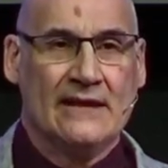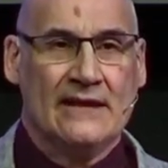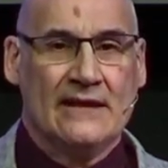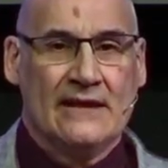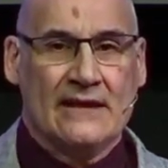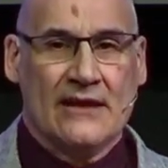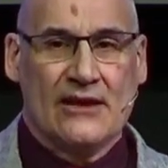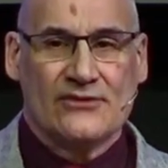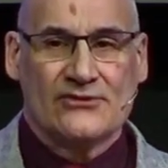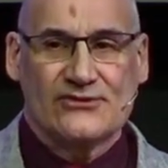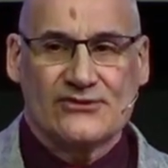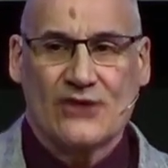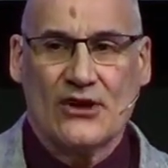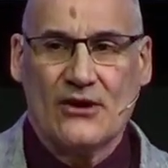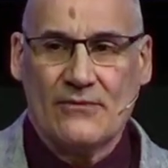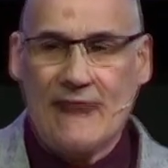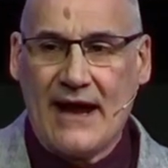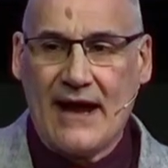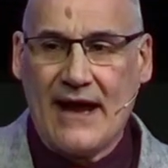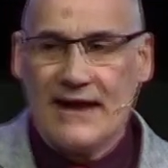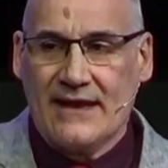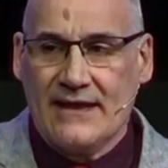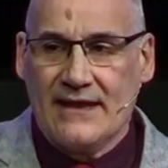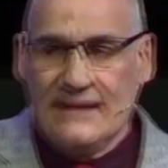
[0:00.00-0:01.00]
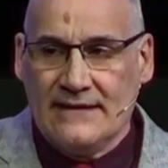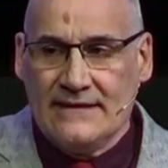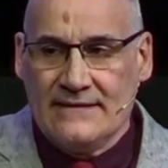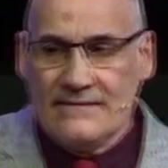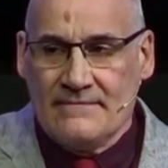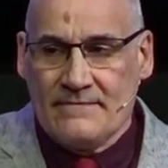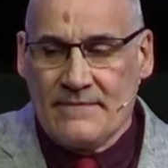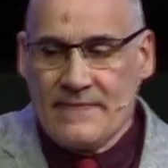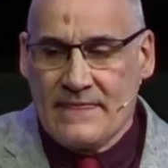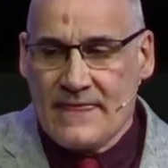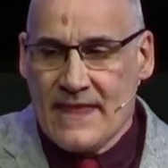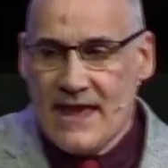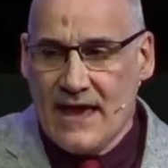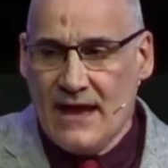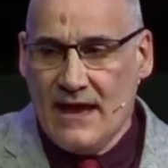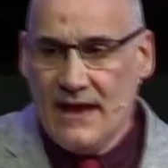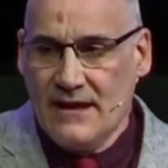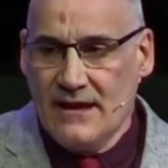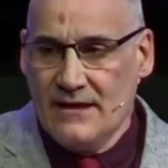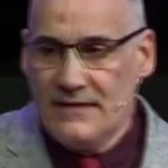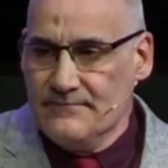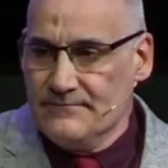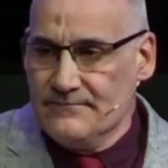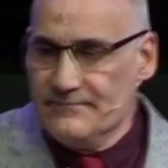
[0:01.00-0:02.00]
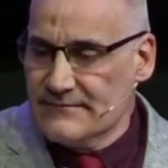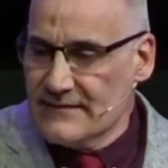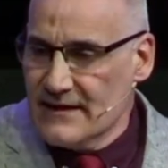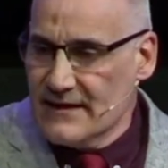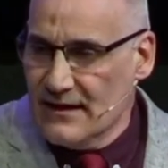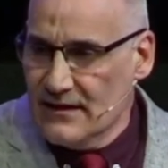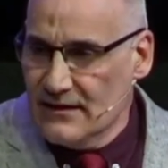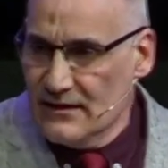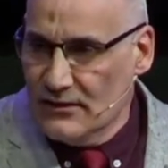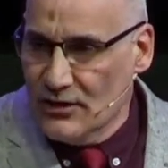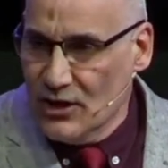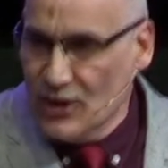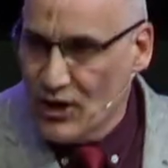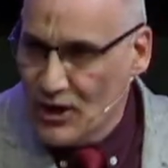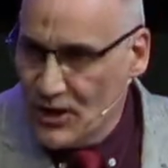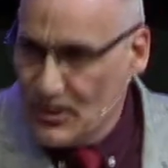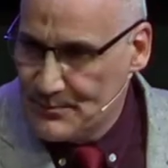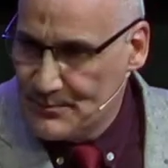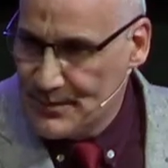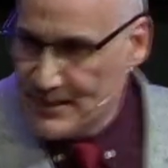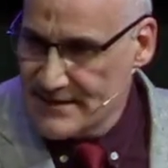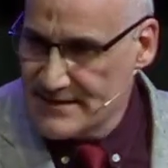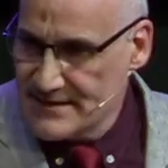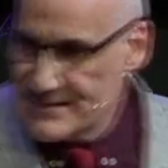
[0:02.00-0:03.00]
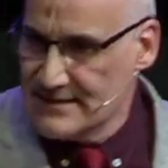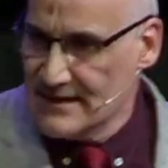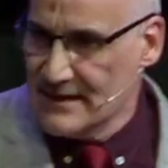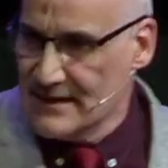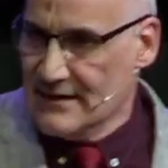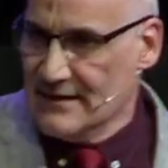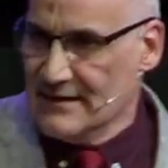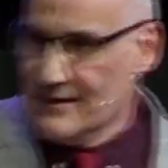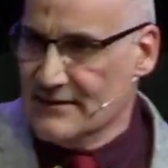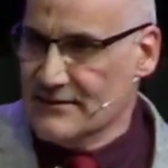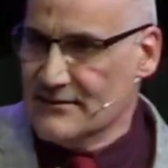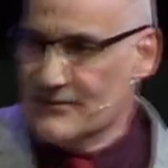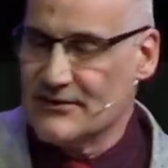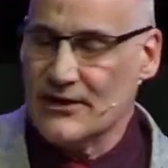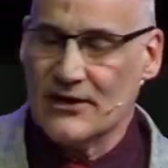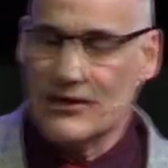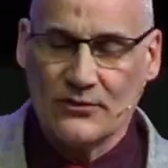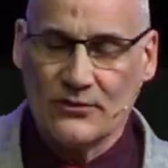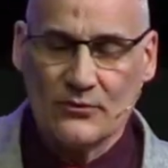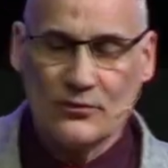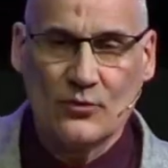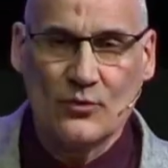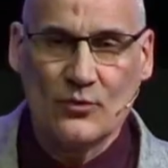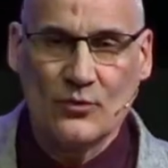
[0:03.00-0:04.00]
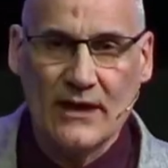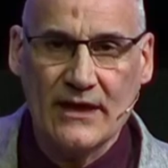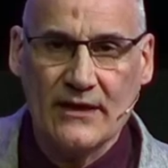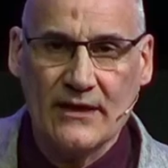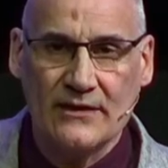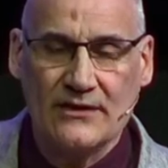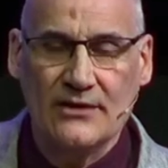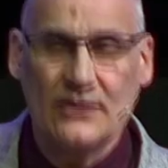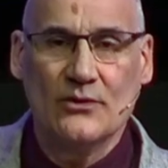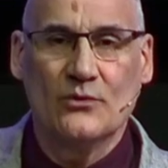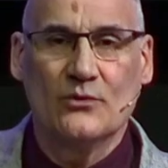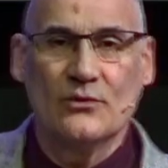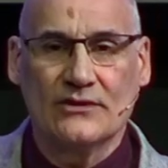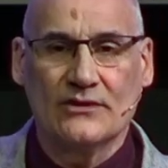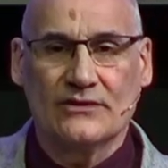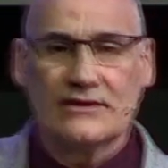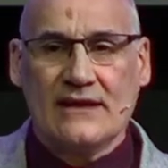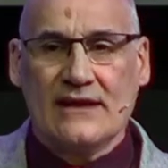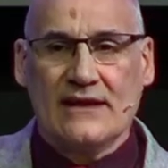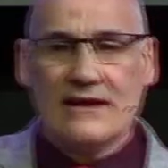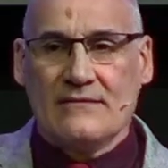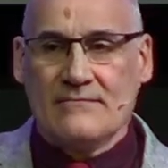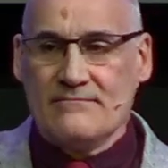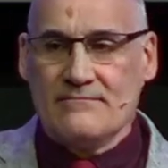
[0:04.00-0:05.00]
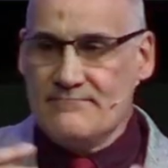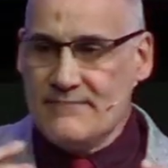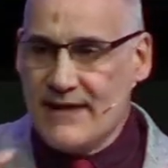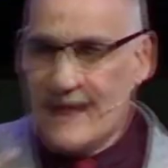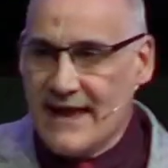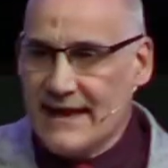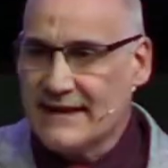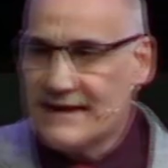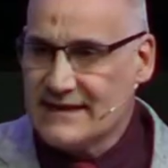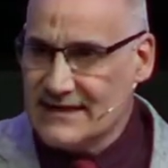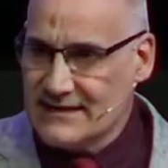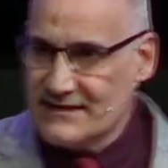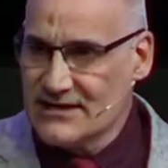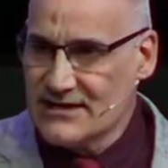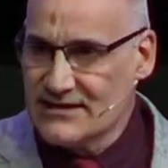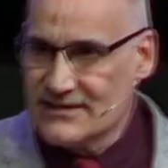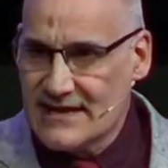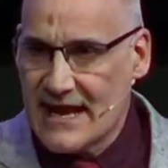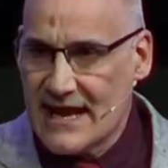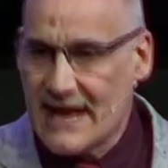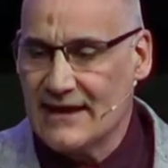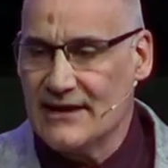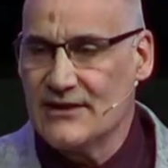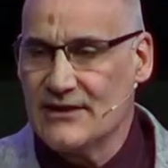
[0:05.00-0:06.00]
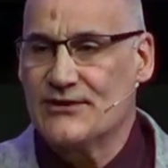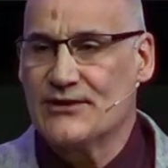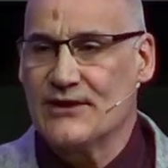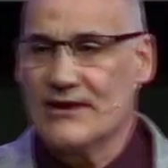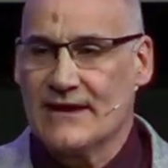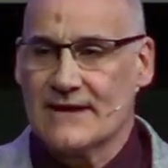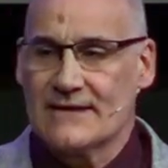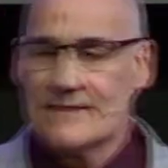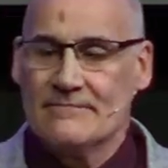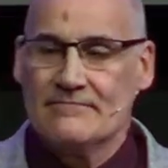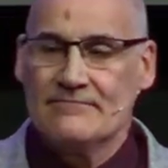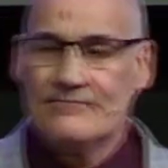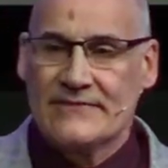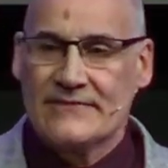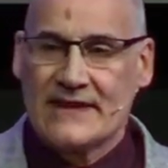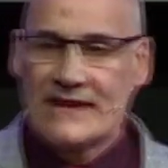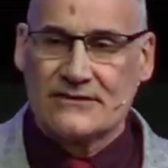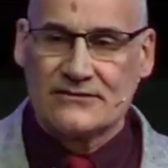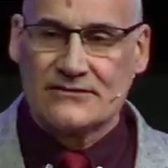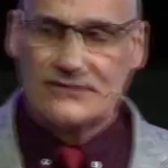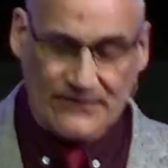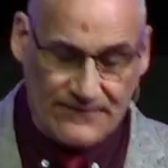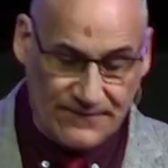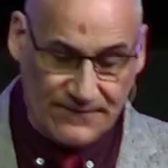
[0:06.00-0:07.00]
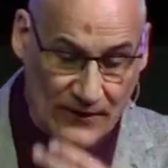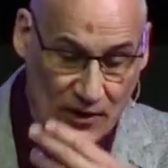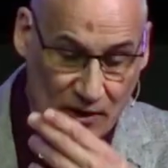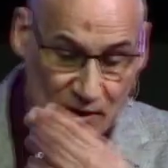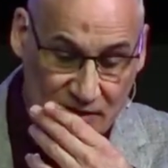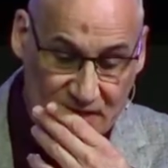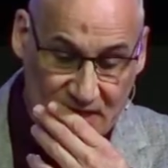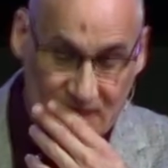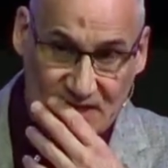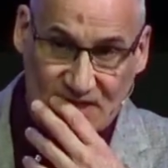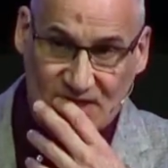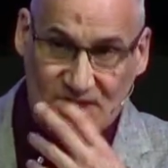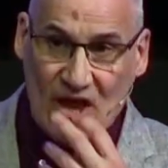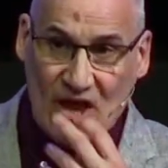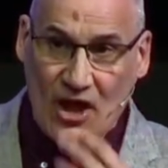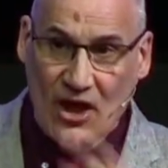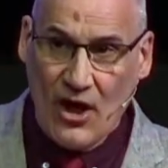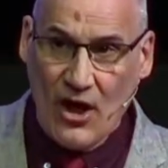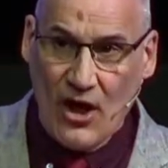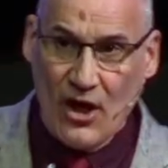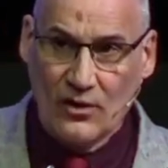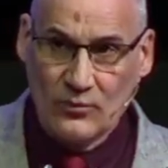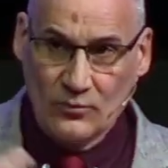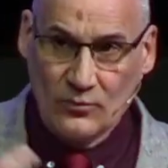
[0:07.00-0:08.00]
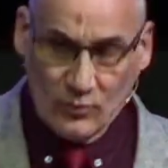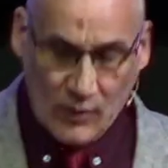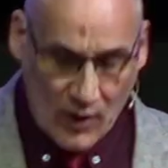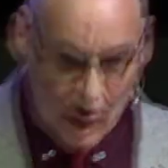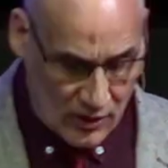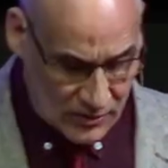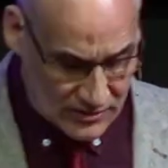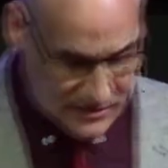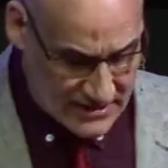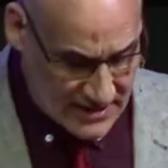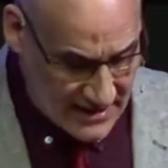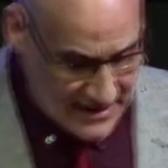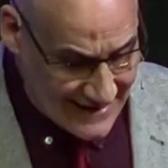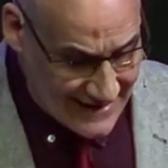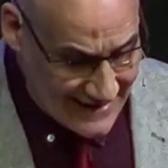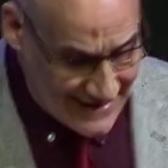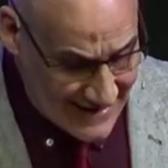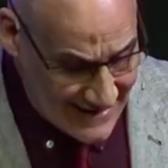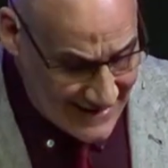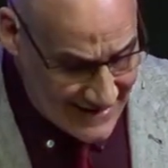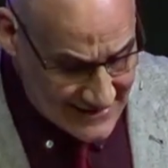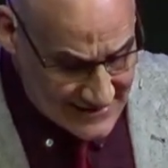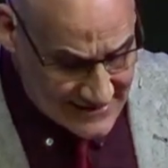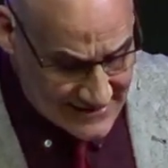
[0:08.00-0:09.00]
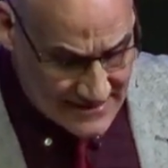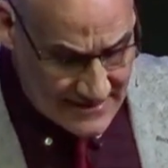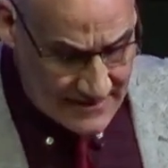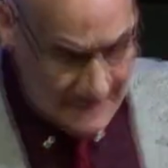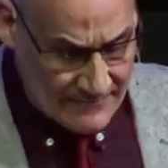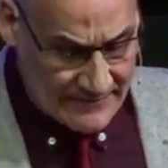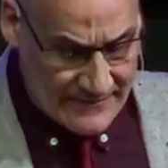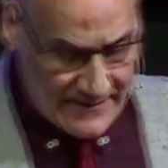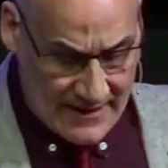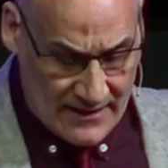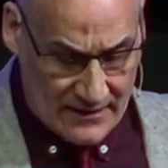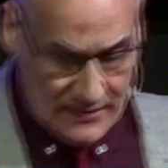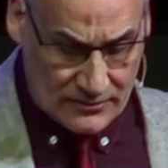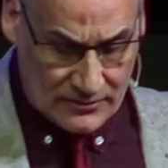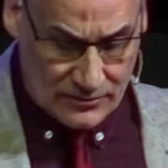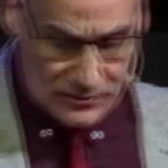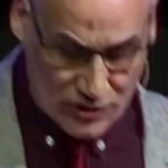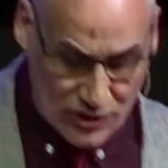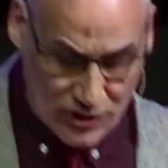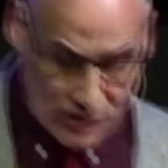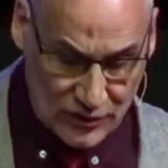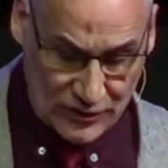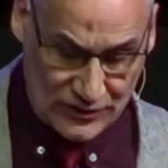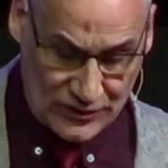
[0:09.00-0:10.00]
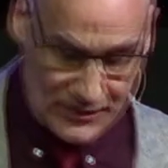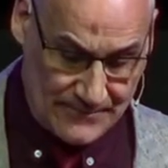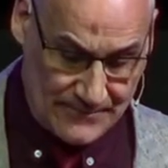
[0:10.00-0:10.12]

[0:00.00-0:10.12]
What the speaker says: And so my hope is that you would make it a daily thing to focus on what is good.